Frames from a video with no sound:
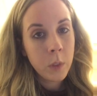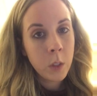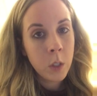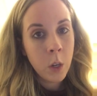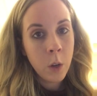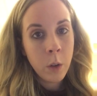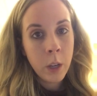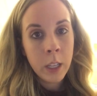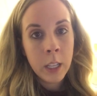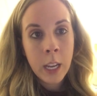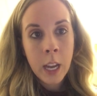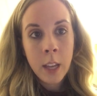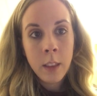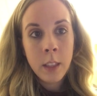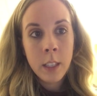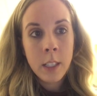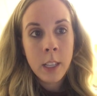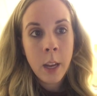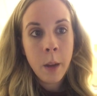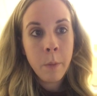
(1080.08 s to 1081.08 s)
So again,
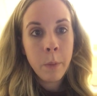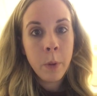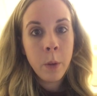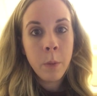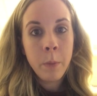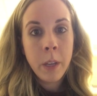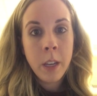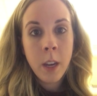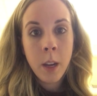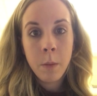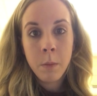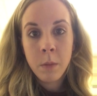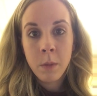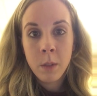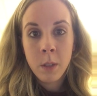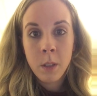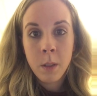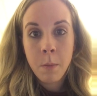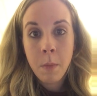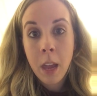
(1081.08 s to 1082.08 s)
the temple
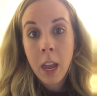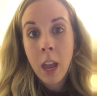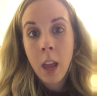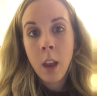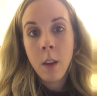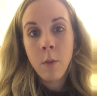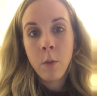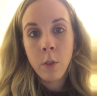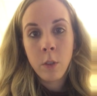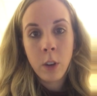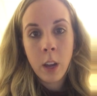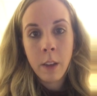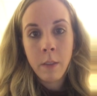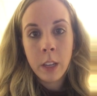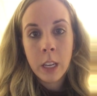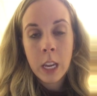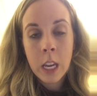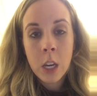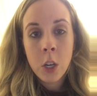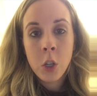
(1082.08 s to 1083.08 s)
becomes the man for
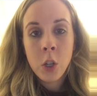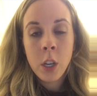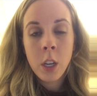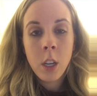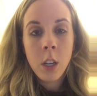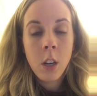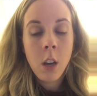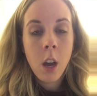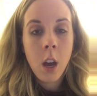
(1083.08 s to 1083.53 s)
navigation